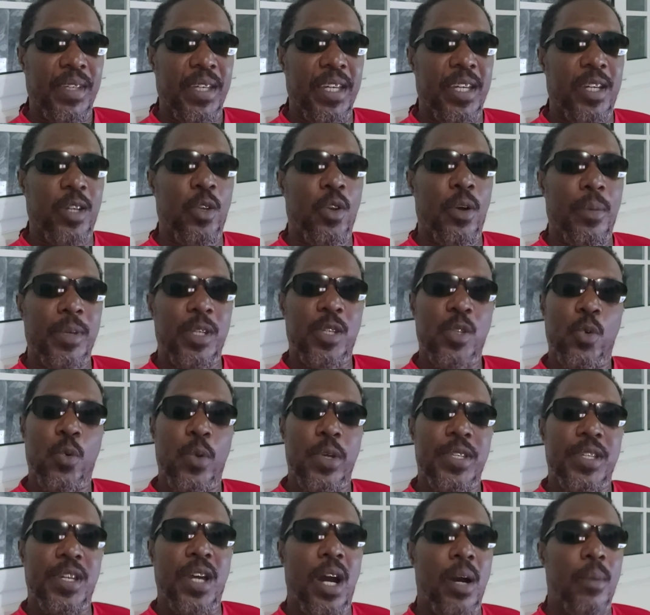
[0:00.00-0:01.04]
Economics
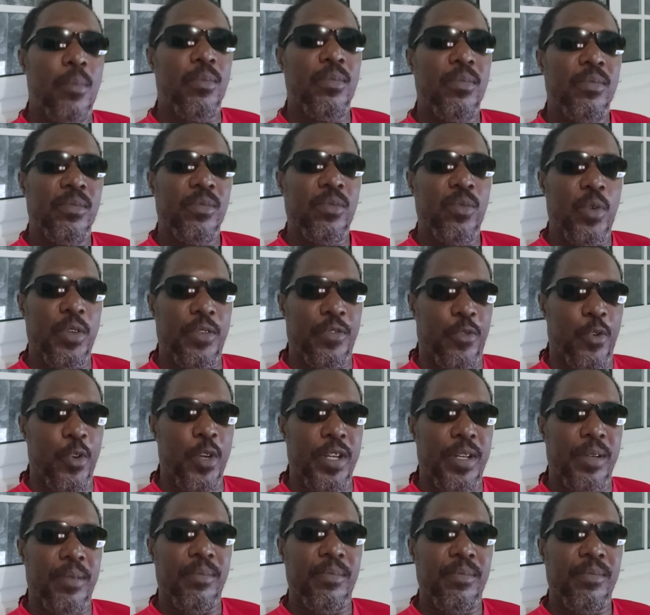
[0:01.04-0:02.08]
always come with
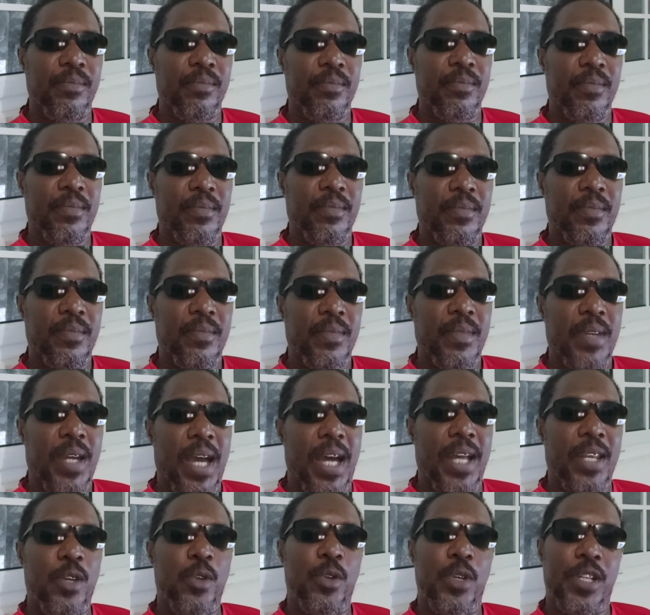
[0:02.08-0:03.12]
freedom,
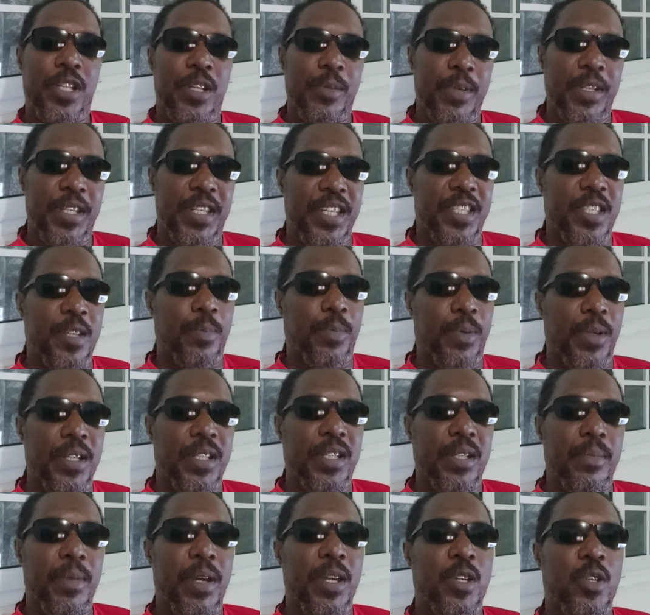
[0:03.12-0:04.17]
and you need to be
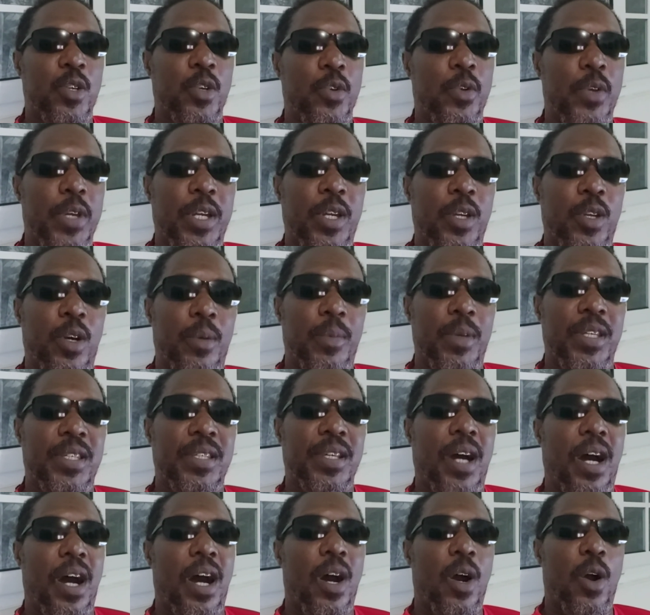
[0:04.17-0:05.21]
disciplined to make sure your
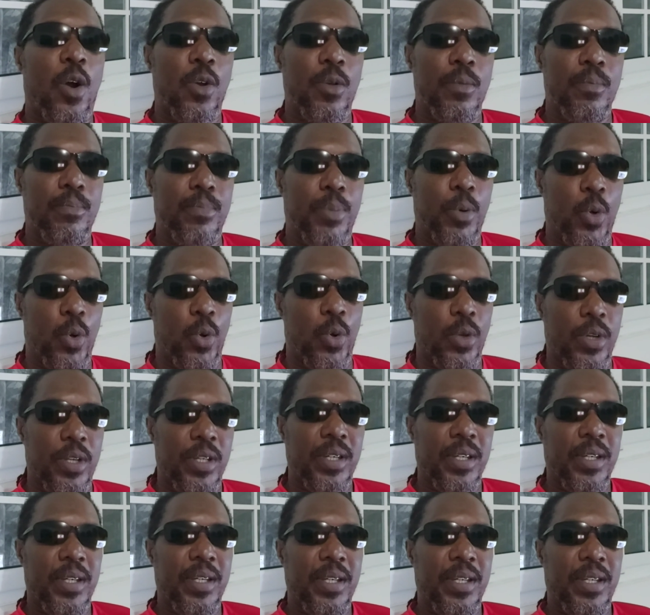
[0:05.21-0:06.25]
economics are on board
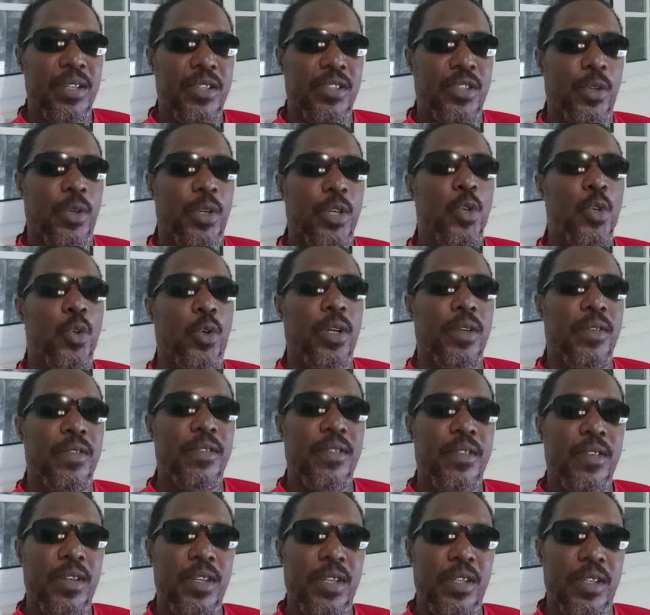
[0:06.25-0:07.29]
so that you can
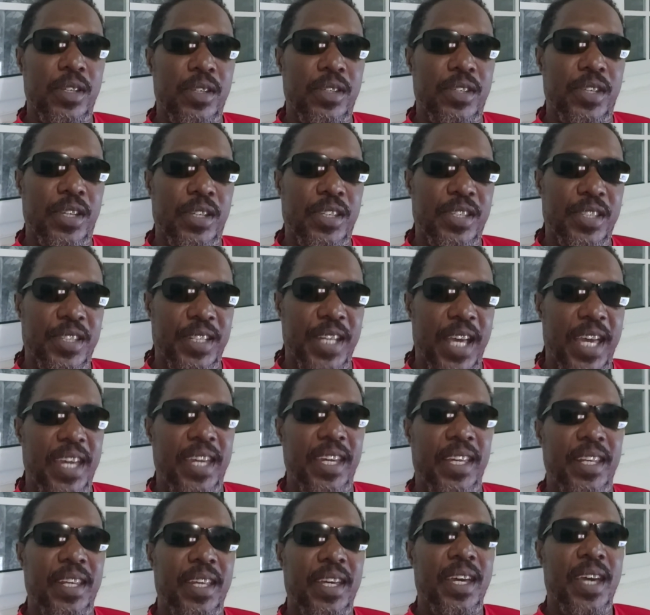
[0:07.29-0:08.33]

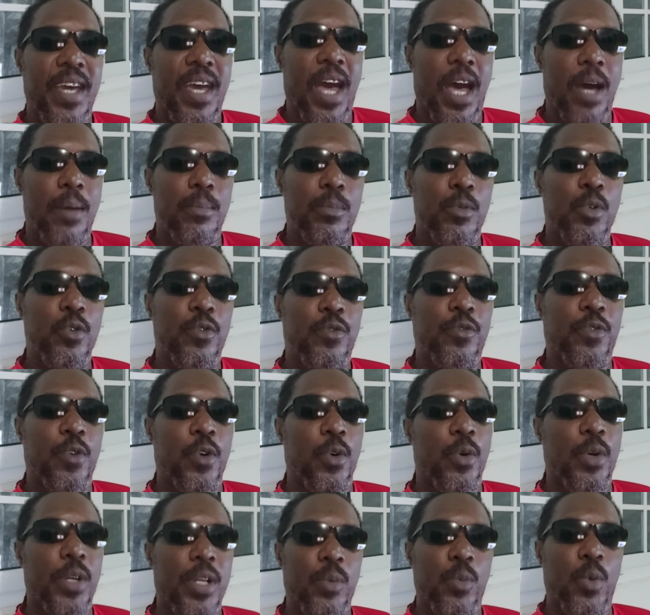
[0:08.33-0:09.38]
sustain and move
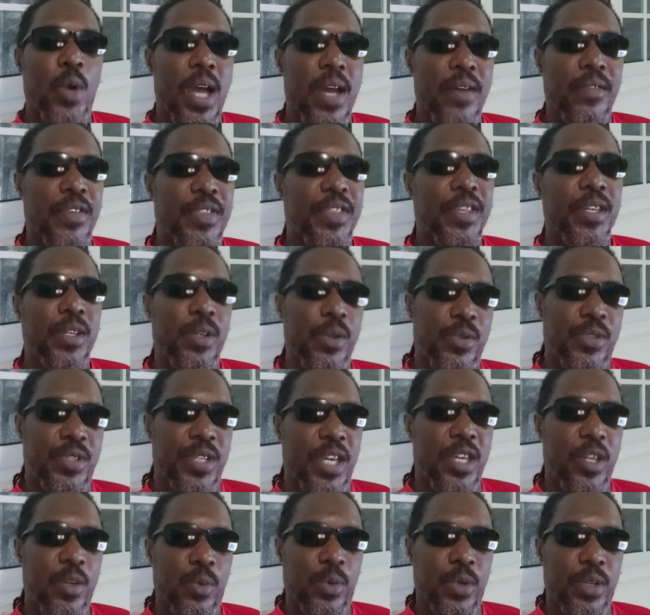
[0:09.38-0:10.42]
forward in whatever thing you
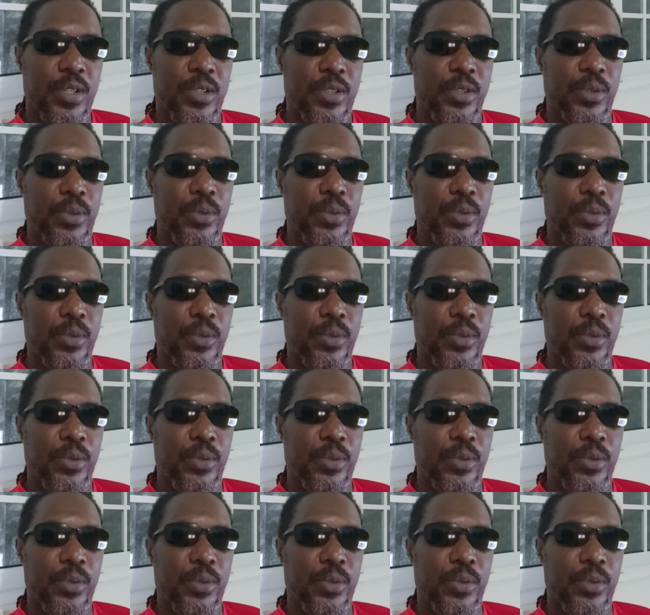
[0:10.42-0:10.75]
say you want to